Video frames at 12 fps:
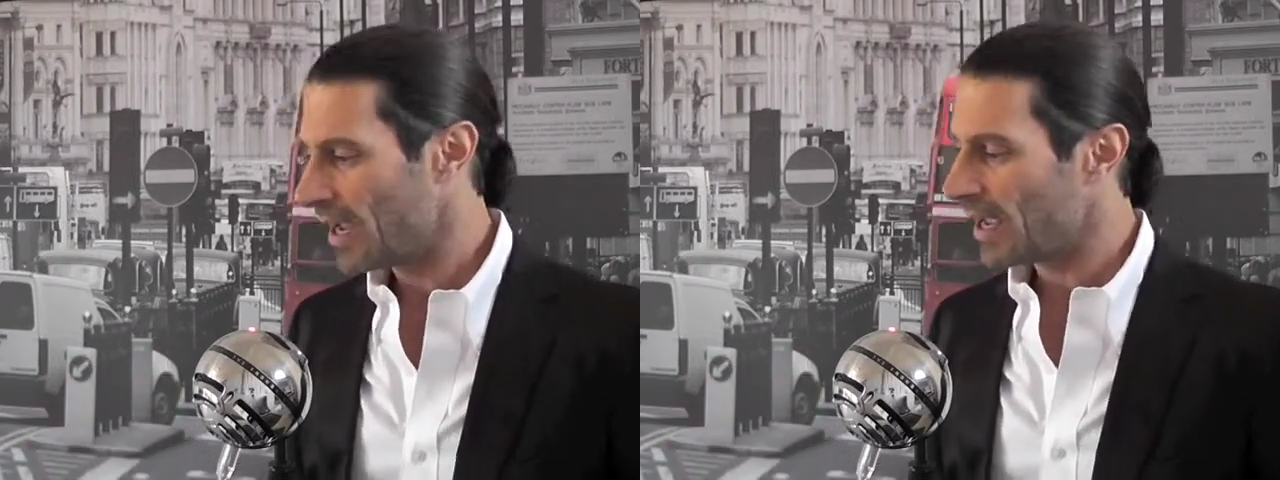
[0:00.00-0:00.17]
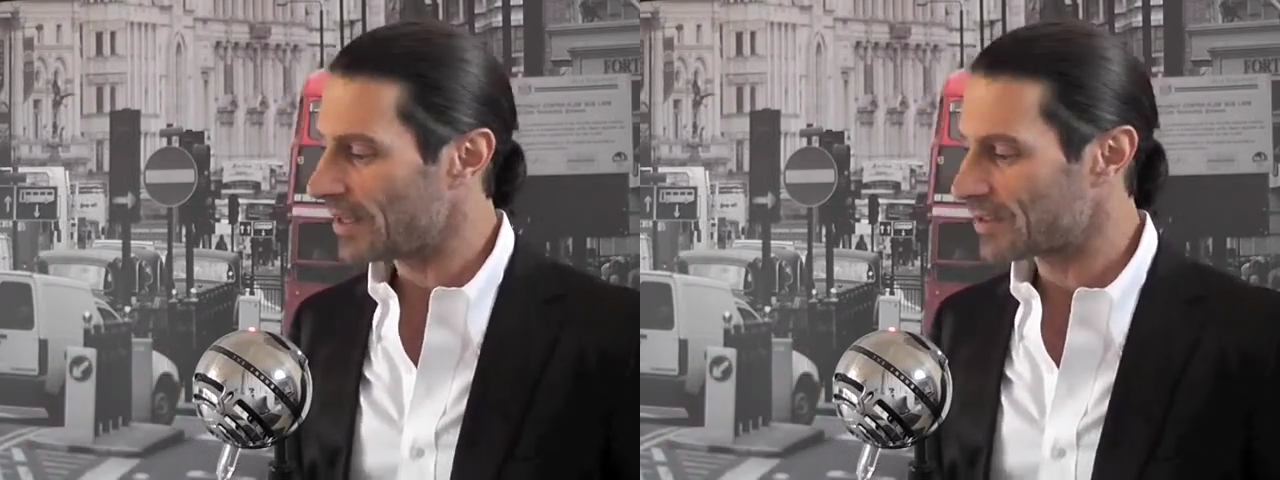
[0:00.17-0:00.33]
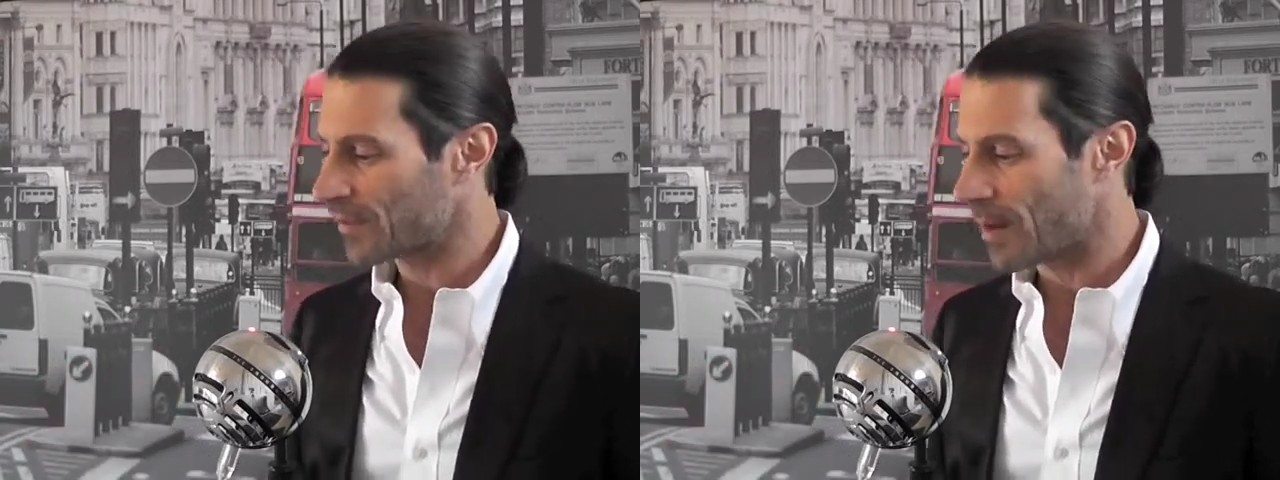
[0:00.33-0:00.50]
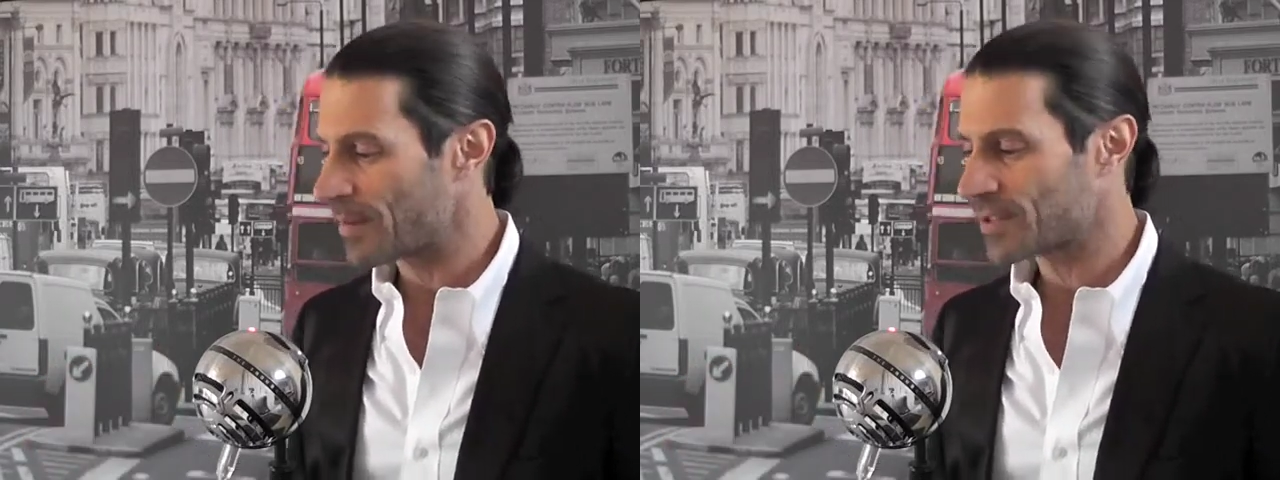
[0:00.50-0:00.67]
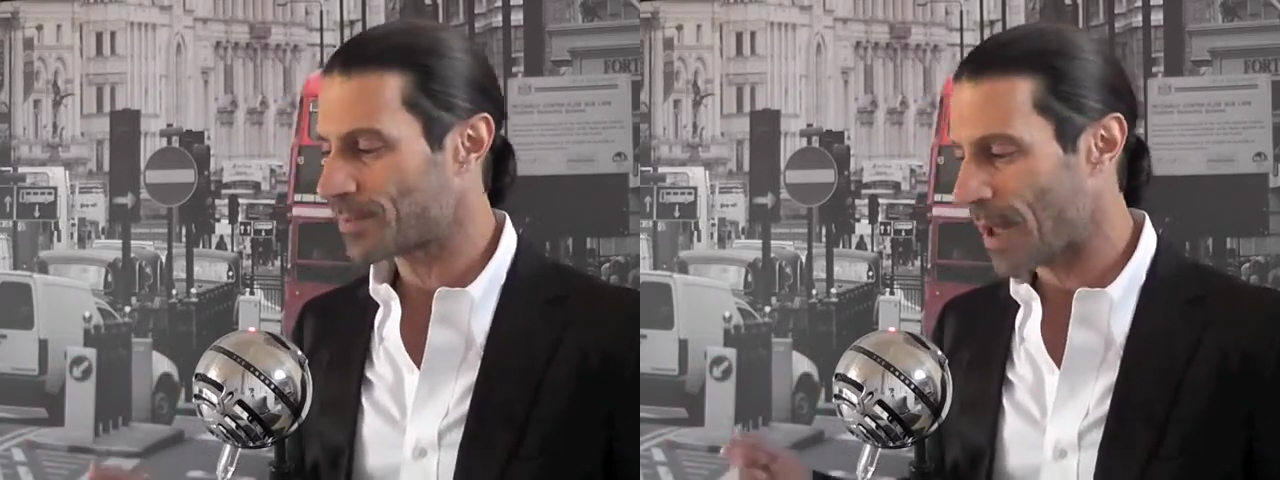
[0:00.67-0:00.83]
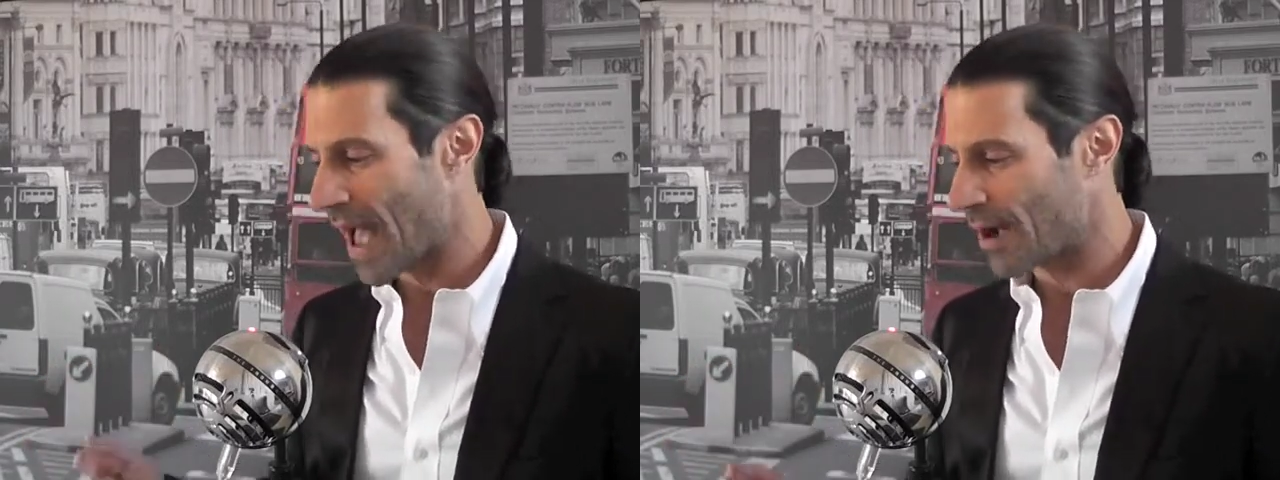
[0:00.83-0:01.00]
It's from
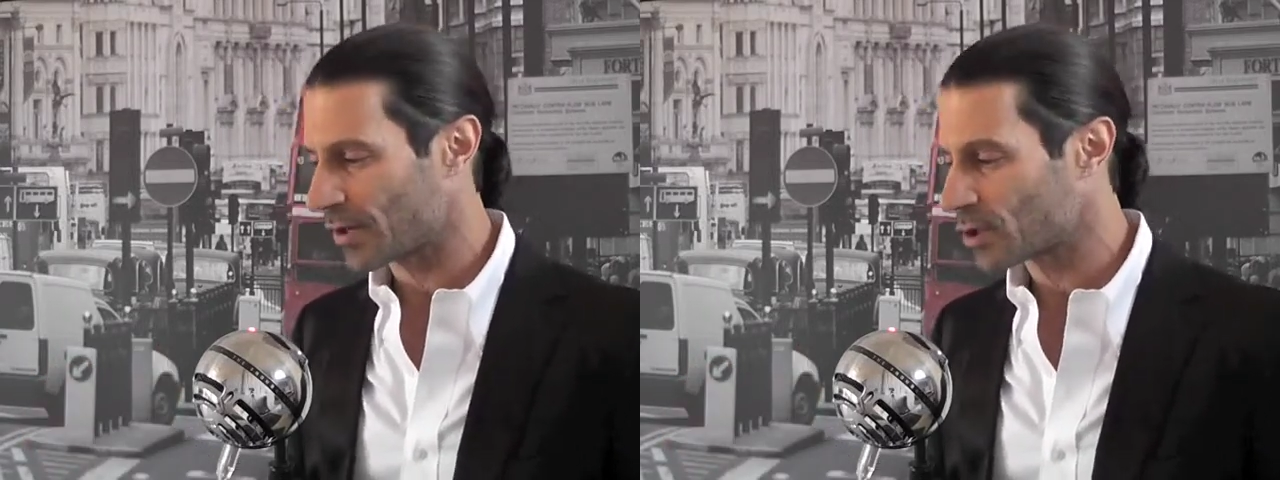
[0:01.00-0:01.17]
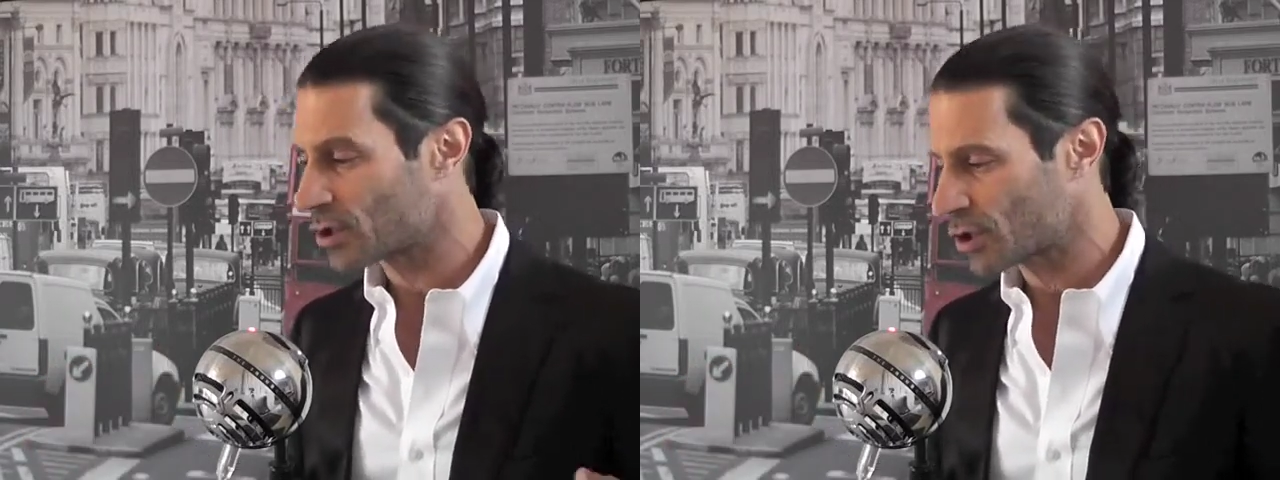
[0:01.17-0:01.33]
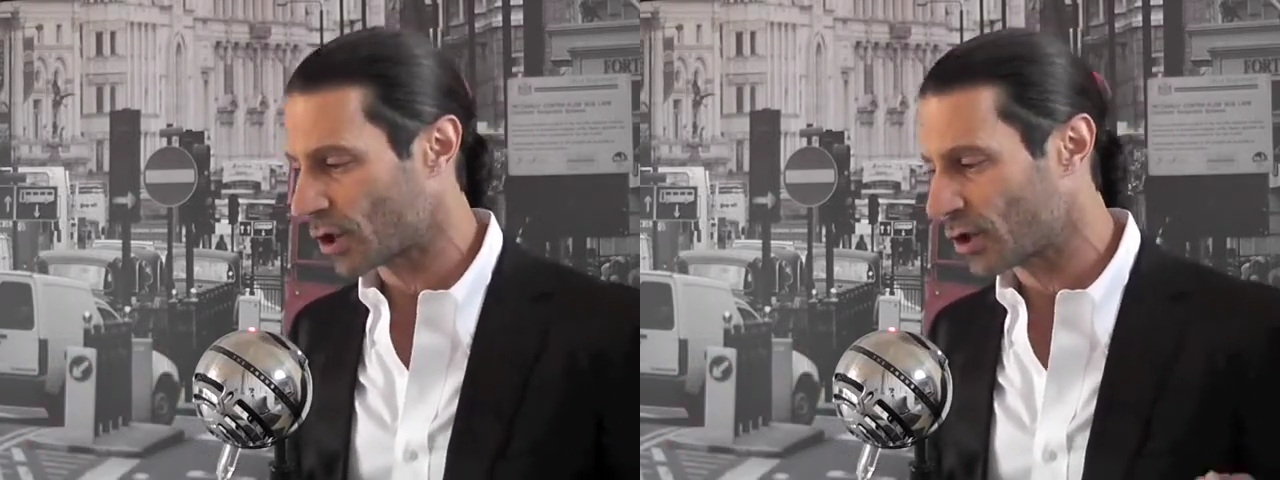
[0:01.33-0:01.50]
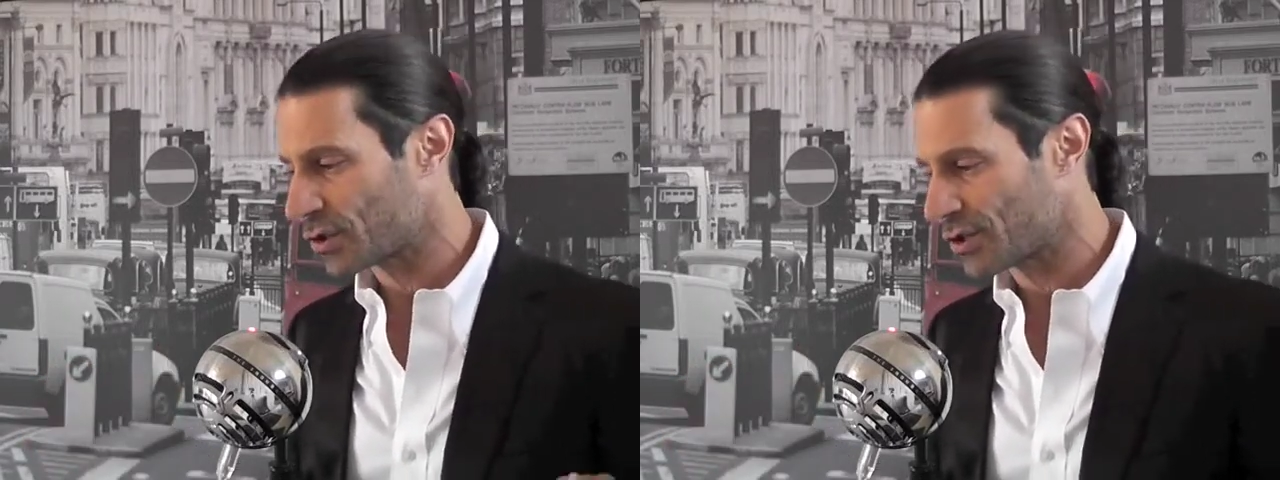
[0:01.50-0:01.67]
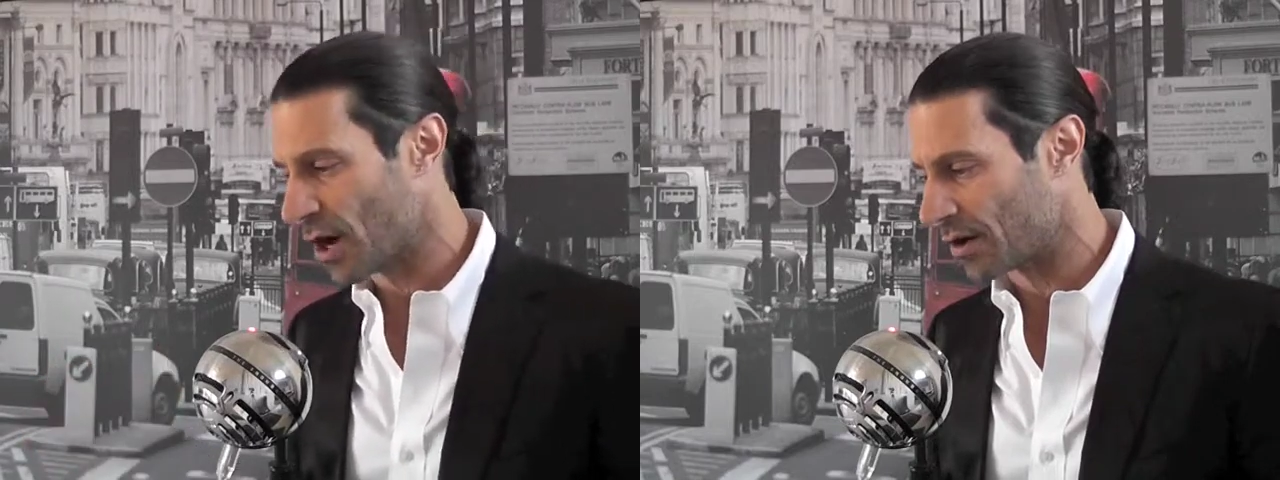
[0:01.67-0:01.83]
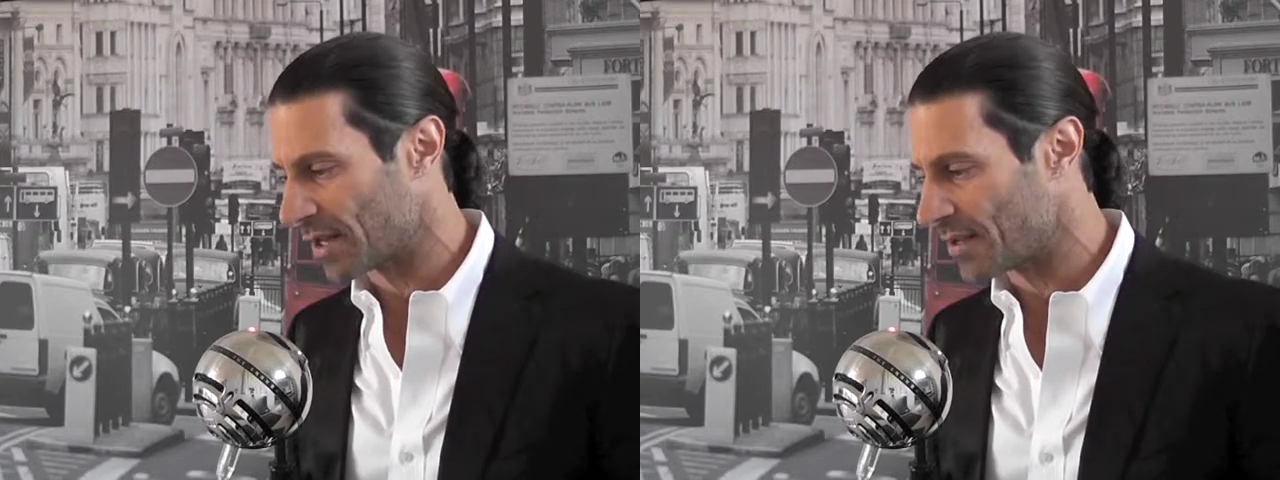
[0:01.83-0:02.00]
its powdered sugar
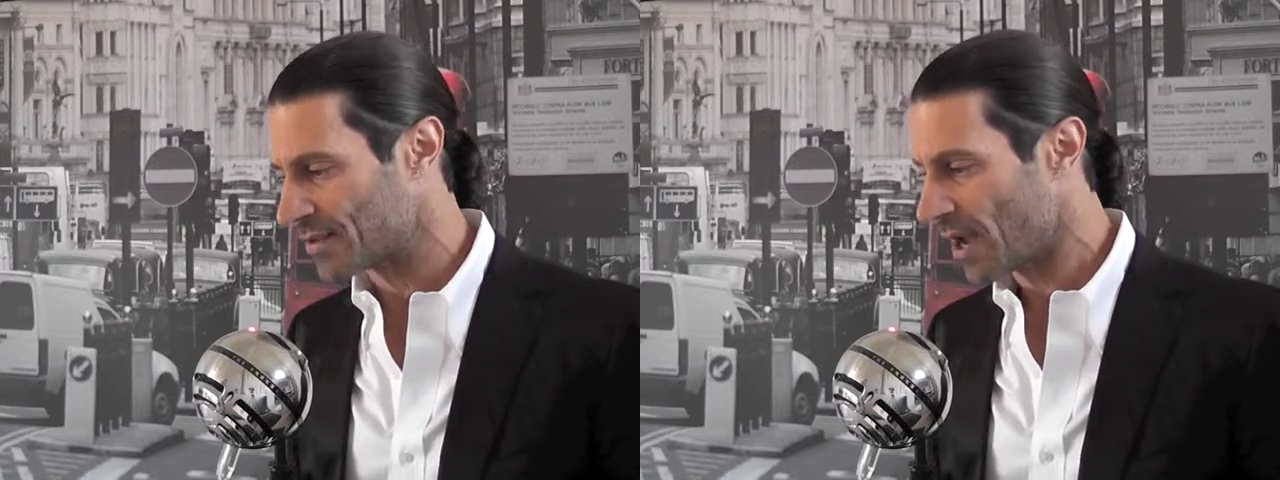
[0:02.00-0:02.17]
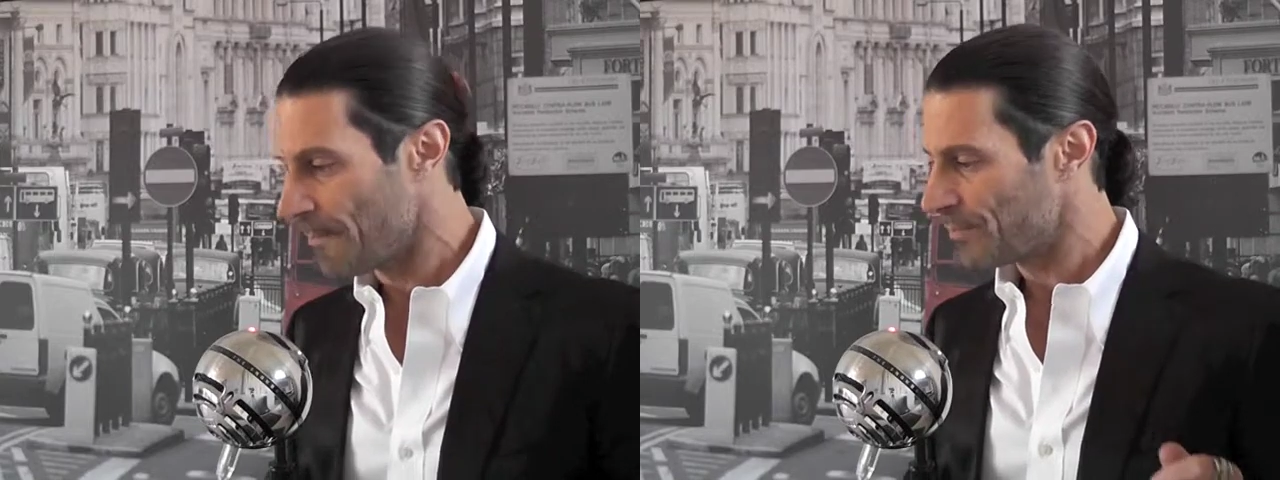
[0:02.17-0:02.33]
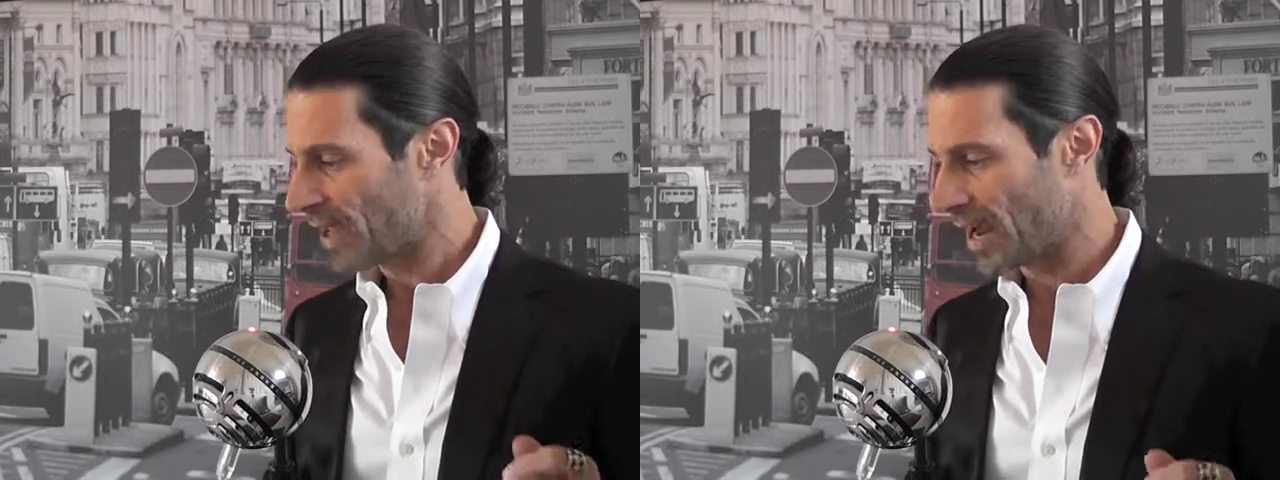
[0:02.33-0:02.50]
donuts